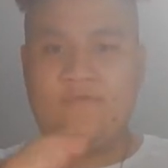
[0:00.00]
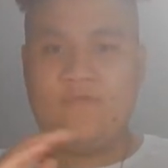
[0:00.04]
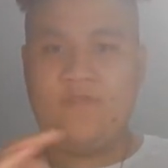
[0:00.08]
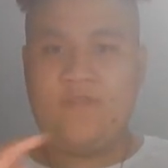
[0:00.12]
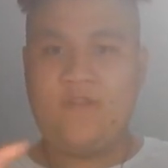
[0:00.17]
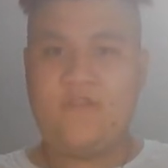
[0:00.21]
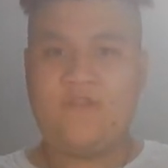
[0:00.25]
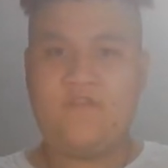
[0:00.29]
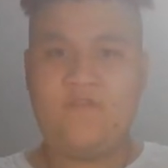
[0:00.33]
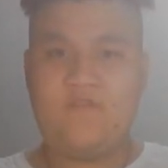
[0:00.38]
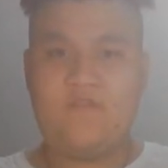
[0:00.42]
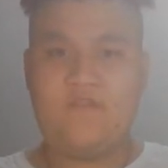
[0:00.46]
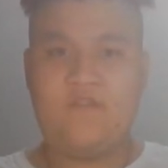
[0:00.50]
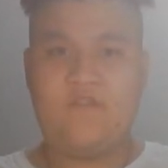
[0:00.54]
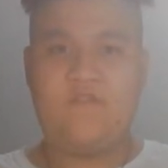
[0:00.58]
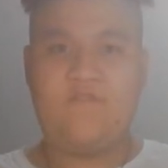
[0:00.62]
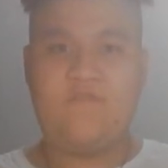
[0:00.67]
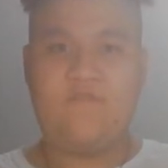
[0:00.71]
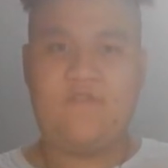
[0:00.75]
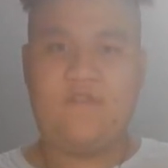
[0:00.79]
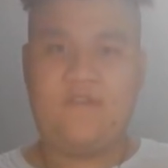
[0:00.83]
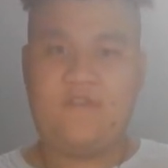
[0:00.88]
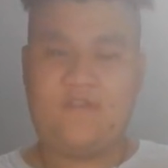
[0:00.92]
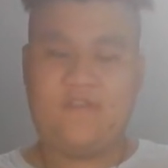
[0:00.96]
That's all you
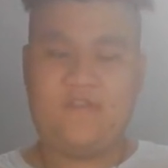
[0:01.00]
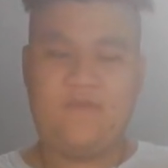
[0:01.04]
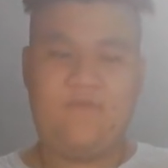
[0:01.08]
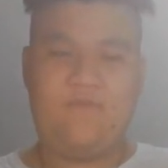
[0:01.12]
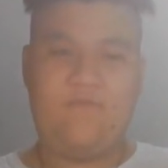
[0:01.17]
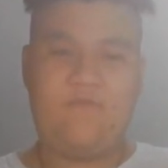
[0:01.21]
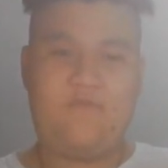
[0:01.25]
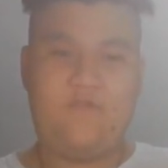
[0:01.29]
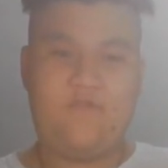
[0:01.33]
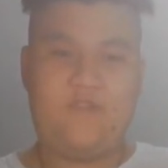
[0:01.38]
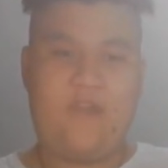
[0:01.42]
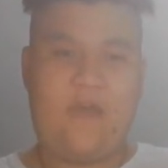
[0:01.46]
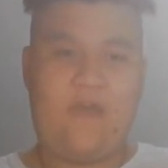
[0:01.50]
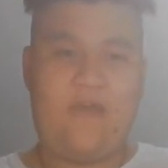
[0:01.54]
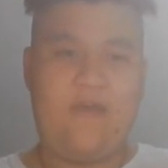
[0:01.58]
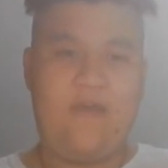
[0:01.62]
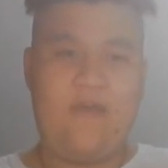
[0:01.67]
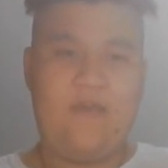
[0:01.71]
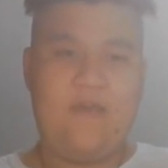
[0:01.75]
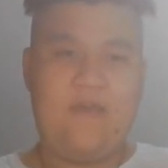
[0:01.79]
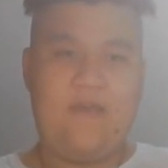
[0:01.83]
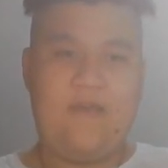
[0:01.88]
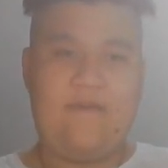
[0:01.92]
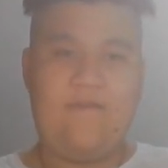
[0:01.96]
do. That's simple as that.
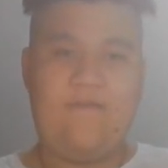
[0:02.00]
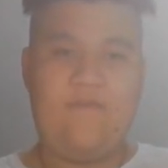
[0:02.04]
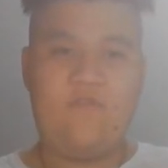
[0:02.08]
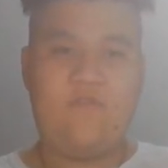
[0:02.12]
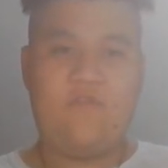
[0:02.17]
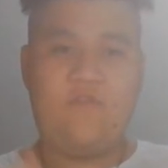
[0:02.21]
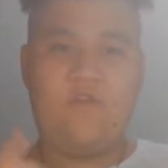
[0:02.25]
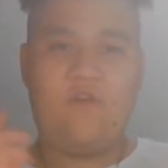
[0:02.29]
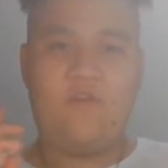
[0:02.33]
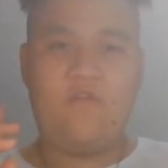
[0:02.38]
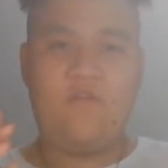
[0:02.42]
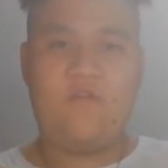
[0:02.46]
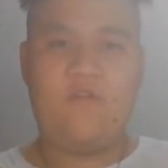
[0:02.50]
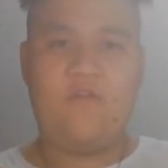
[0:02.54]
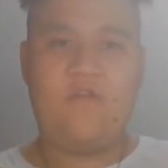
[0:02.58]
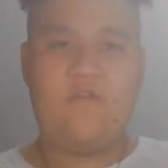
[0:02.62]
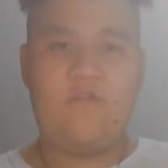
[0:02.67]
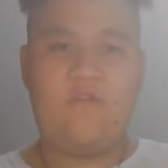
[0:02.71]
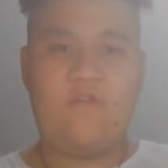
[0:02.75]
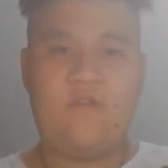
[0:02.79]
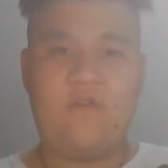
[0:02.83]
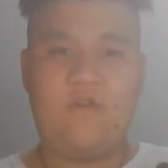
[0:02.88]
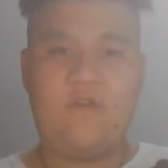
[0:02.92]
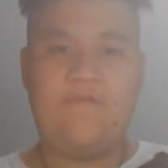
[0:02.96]
If you don't know,
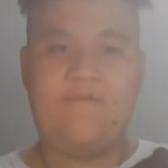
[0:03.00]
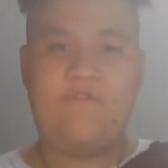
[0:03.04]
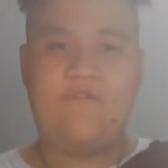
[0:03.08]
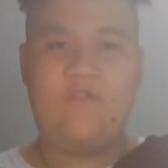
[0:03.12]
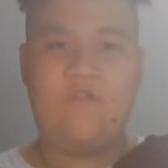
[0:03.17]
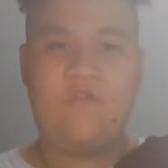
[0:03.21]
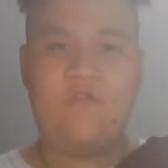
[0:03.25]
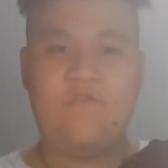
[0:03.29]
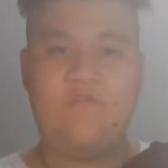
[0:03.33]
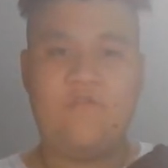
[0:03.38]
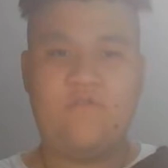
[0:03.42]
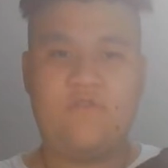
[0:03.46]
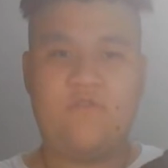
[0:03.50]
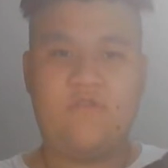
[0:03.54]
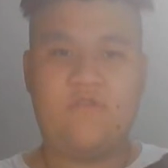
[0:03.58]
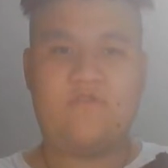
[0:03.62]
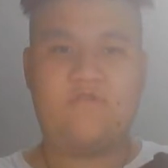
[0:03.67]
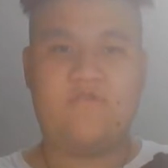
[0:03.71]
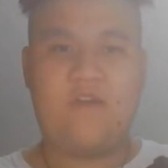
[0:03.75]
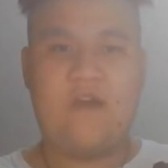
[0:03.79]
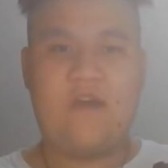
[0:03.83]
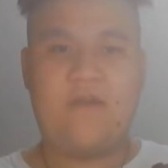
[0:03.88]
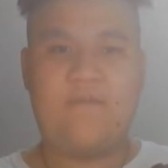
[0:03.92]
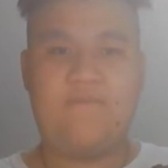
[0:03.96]
if you don't want to
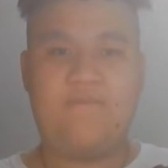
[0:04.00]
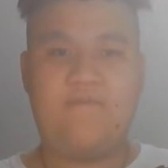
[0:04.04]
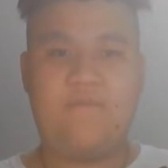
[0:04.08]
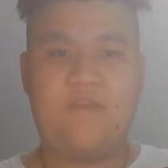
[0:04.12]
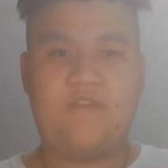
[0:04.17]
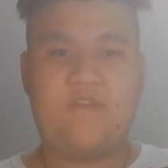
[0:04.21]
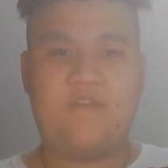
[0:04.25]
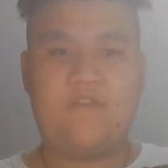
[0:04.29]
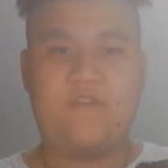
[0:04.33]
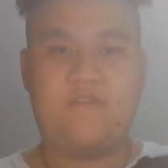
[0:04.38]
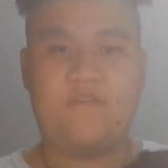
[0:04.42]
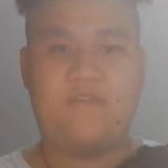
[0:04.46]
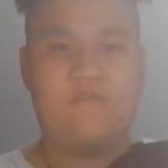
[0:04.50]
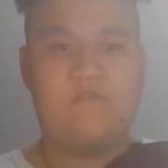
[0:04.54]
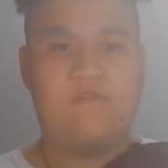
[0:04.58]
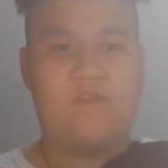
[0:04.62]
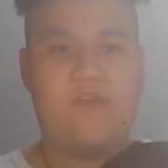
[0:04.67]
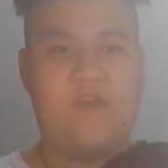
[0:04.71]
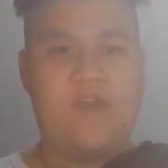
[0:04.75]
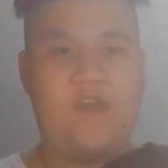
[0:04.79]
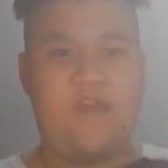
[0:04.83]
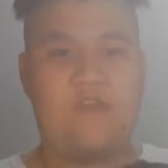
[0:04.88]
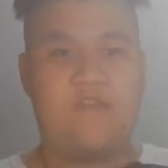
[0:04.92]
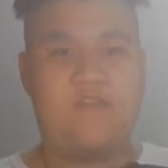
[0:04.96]
subscribe, just, it's
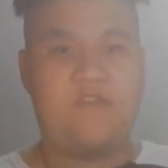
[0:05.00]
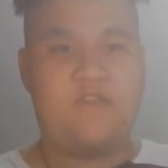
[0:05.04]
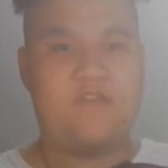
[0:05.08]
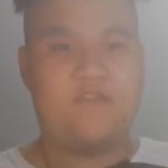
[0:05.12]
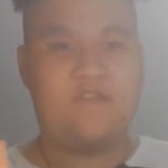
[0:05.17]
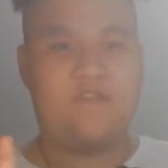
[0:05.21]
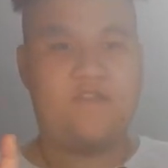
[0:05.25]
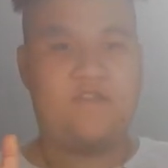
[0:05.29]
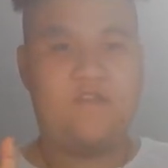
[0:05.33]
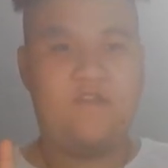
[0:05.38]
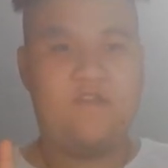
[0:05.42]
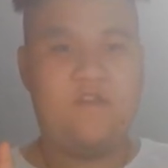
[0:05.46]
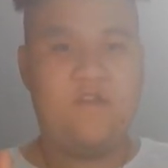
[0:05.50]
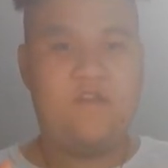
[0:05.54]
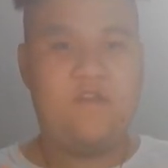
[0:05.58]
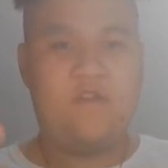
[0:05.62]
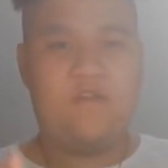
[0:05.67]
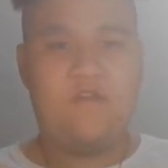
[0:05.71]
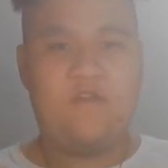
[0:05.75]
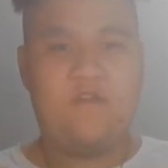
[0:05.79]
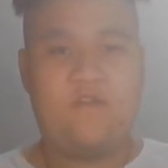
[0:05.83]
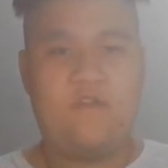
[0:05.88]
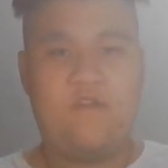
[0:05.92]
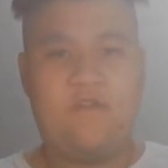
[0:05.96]
okay.
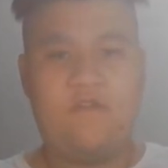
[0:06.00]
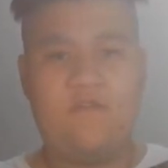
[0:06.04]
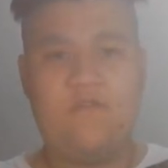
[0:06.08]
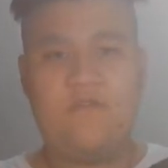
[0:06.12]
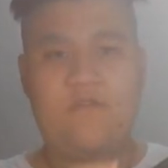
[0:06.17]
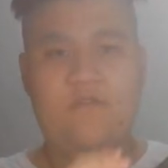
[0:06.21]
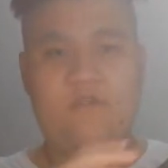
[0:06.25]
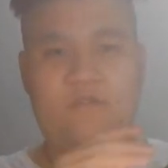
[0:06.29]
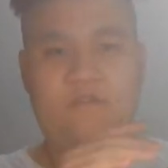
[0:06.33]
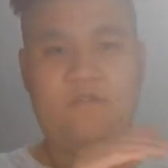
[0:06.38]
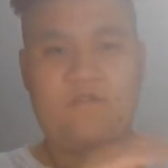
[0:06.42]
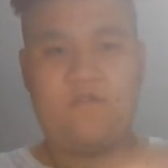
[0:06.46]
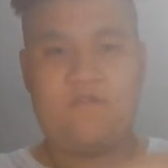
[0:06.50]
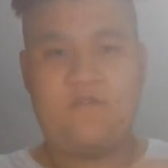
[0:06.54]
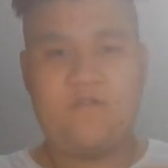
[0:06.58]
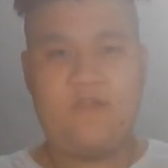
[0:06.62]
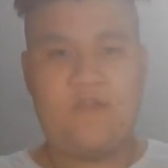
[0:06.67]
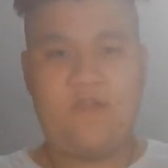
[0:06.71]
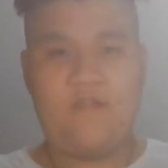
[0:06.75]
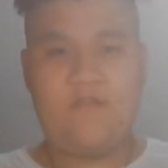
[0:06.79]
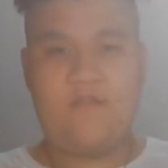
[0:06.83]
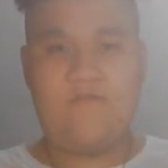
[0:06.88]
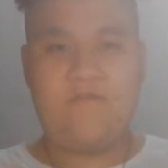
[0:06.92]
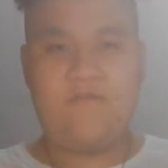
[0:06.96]
Just
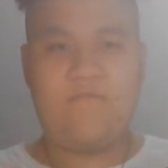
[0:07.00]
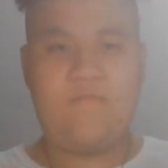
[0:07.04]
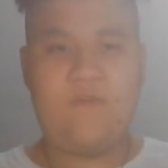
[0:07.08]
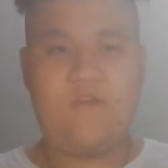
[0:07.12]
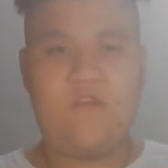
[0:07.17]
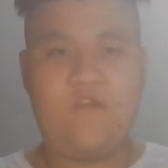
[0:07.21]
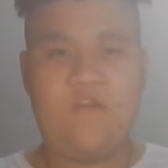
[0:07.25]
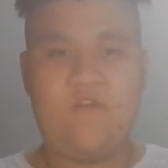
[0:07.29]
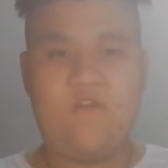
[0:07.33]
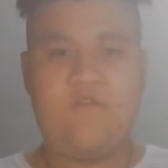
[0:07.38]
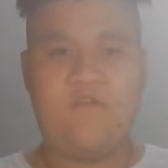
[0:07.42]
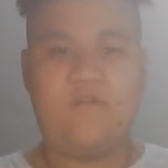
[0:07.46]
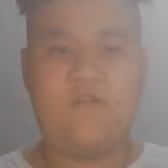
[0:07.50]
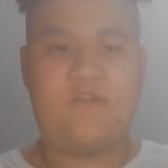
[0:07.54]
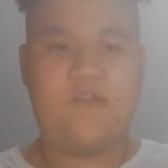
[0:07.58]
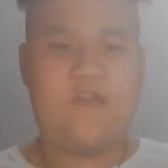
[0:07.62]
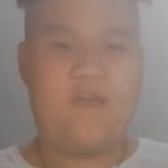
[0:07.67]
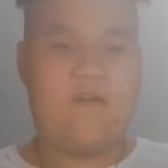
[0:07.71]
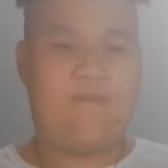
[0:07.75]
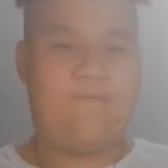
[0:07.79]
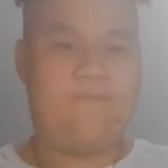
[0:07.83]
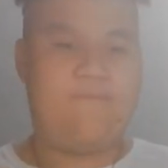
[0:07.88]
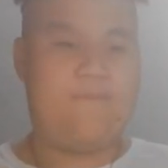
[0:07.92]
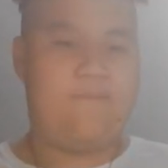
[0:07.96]
make your own
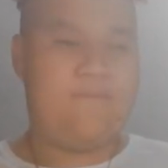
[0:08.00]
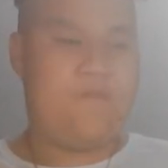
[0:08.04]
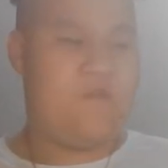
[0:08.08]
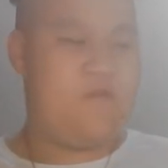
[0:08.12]
account.